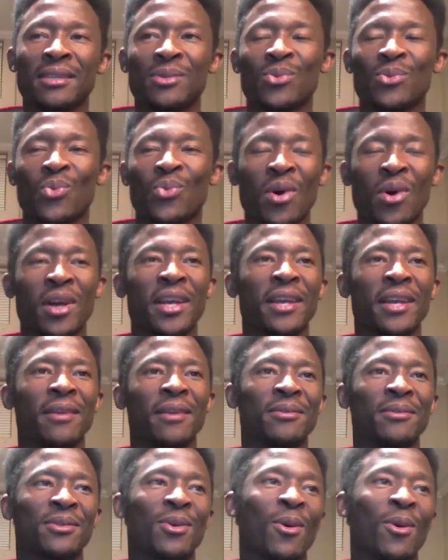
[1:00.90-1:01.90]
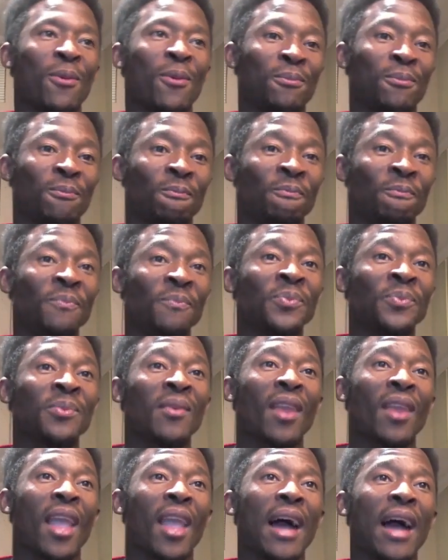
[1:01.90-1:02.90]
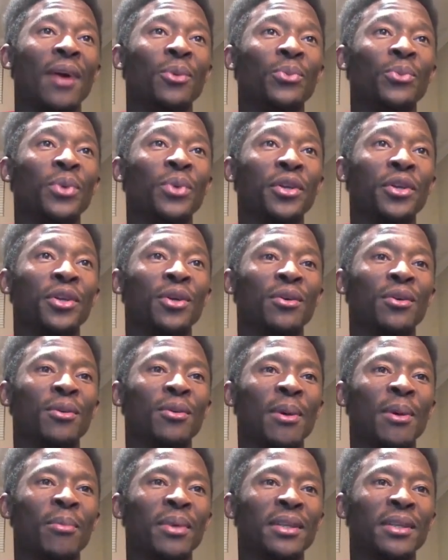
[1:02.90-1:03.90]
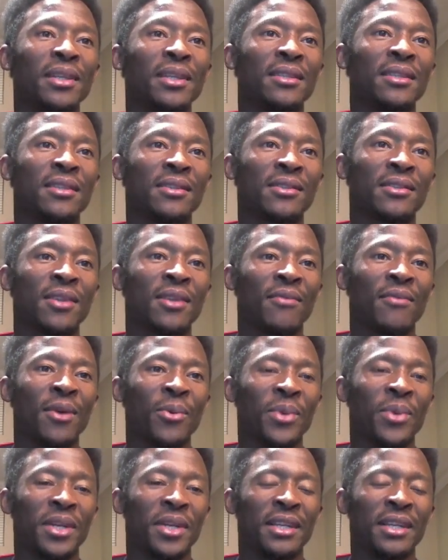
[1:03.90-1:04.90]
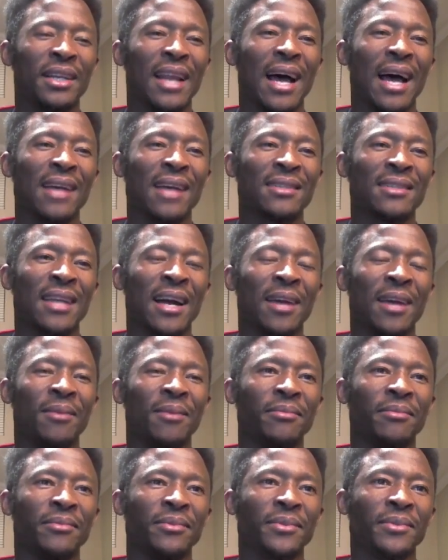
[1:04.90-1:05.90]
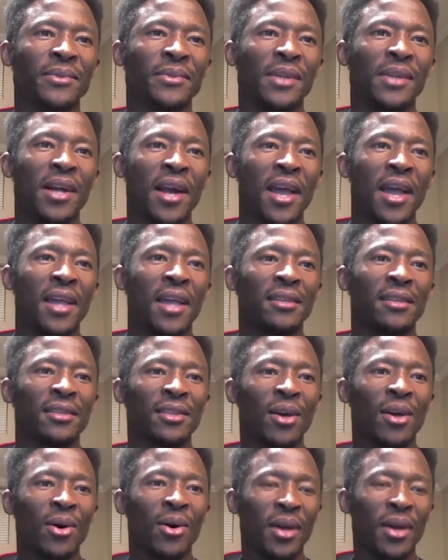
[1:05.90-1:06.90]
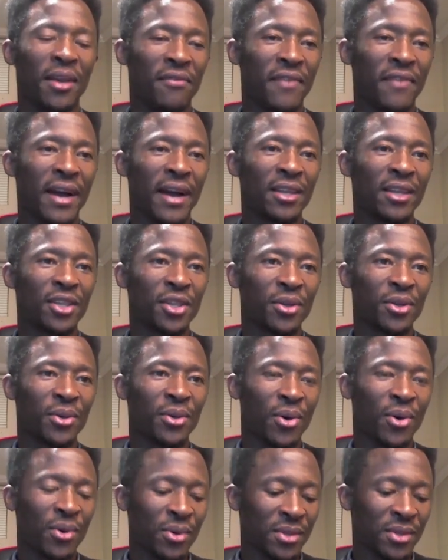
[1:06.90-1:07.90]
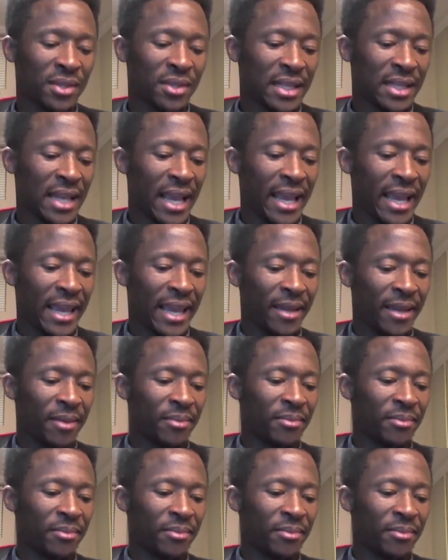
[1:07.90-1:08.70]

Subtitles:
working. So, and remember, this is the server we did last time. So if I do host name